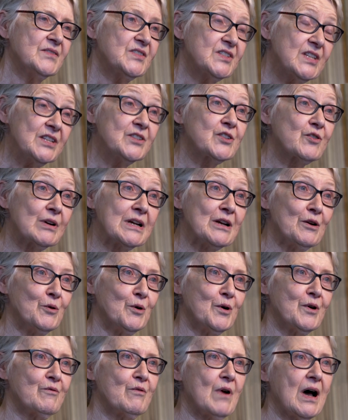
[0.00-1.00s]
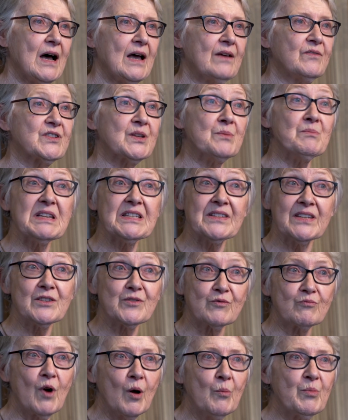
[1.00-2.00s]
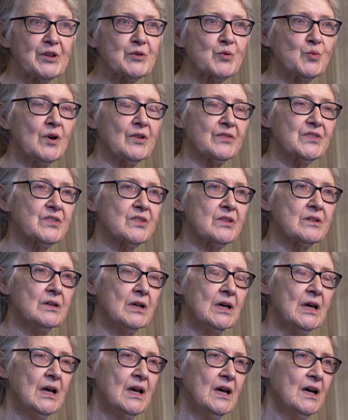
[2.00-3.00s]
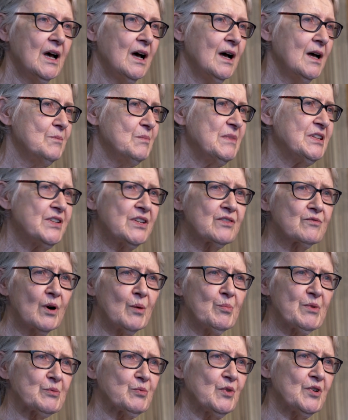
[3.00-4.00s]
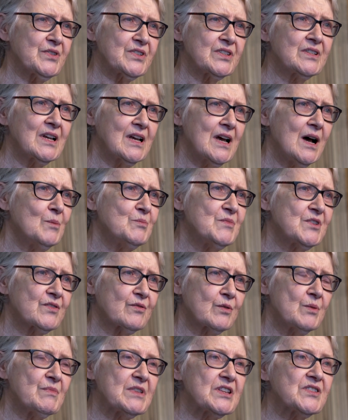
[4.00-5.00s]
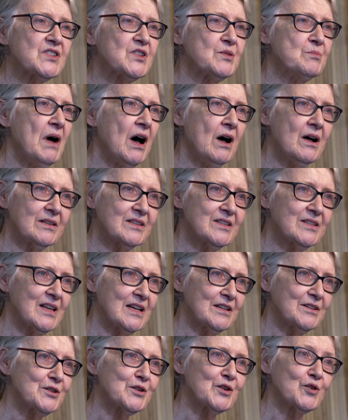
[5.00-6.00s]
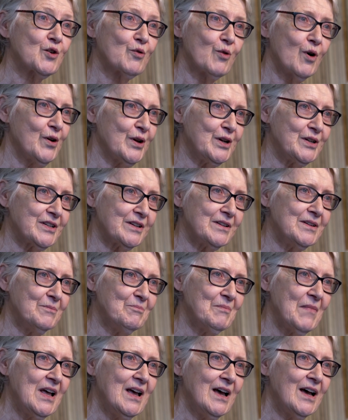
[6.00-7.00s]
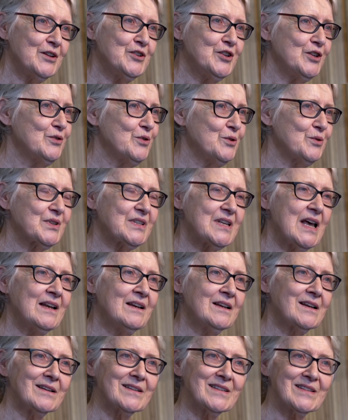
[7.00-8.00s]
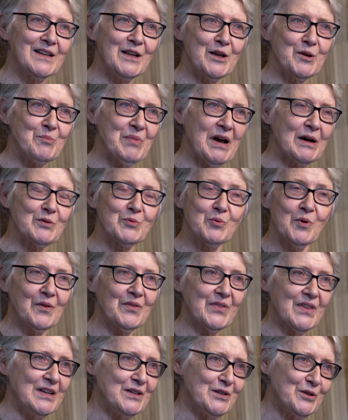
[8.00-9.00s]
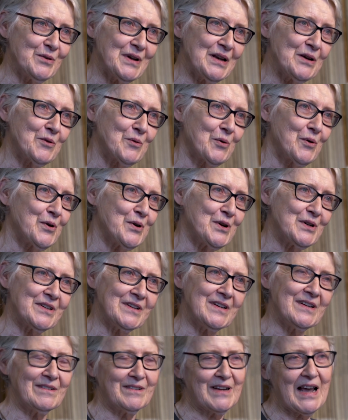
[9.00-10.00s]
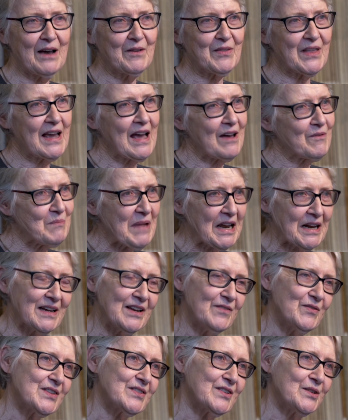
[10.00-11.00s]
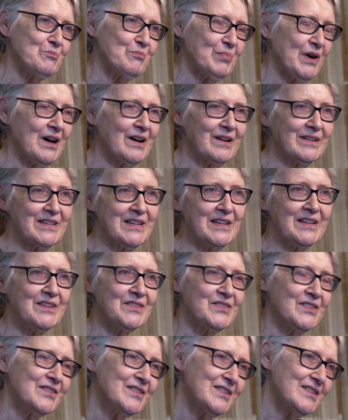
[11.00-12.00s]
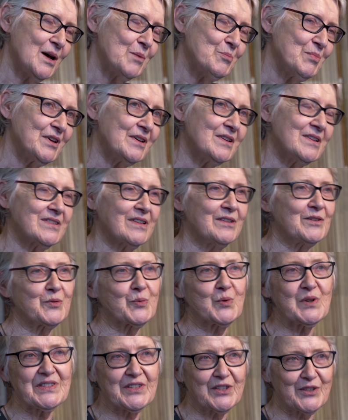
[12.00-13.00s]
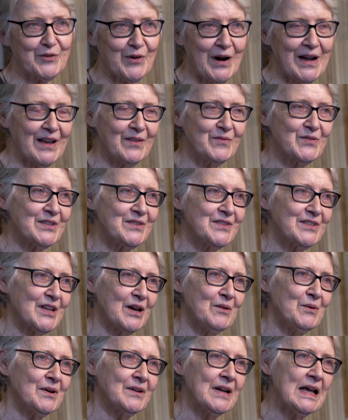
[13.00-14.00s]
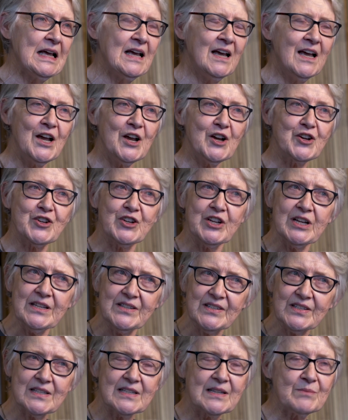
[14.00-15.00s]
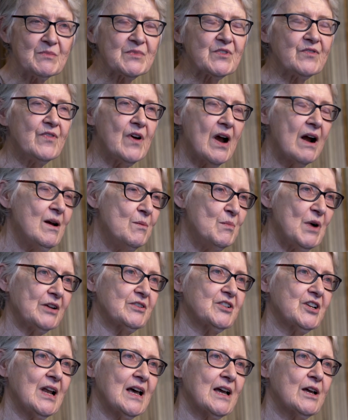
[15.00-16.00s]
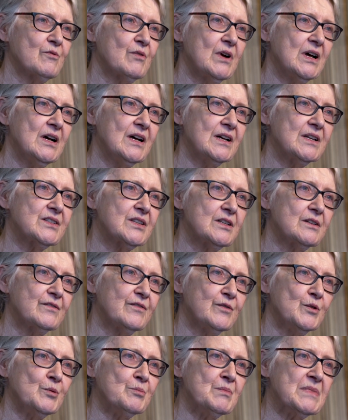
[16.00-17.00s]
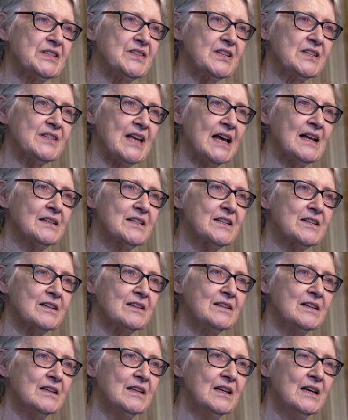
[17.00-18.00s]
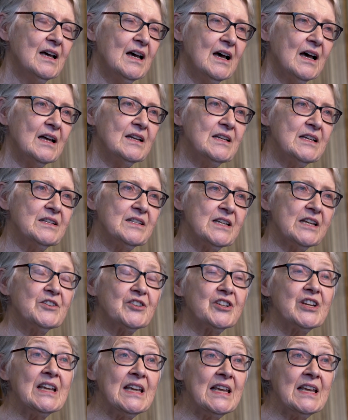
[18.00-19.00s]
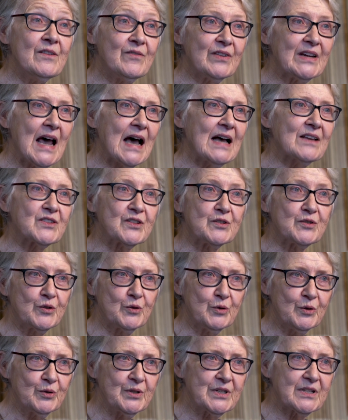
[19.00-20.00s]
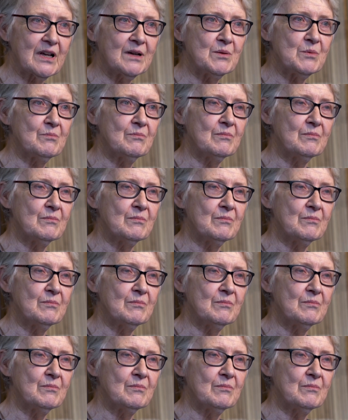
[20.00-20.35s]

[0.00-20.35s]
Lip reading: sister-in-law arrives, a Mrs. Robert Watson. Mrs. Robert Watson comes from the smart set at Croydon, and she talks endlessly about what they do in Croydon and how they have magnificent parties and suppers and whist drives and so on. She seems very much like a rehearsal for Mrs. Elton. And indeed, she even has a daughter